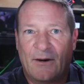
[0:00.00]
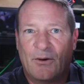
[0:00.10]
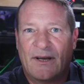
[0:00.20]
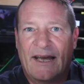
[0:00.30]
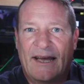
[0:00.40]

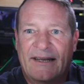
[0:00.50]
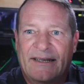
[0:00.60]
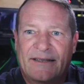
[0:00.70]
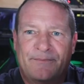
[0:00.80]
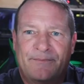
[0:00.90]
will add
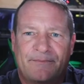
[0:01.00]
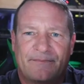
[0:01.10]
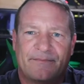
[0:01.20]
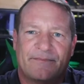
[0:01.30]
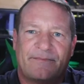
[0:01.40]
in
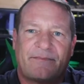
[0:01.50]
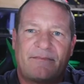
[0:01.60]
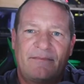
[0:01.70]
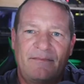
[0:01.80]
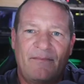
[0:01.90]

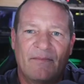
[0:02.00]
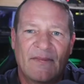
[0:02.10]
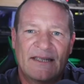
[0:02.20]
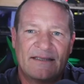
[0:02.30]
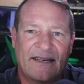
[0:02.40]

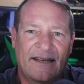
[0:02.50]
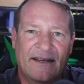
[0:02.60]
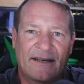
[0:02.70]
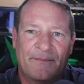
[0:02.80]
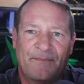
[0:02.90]
is a uh,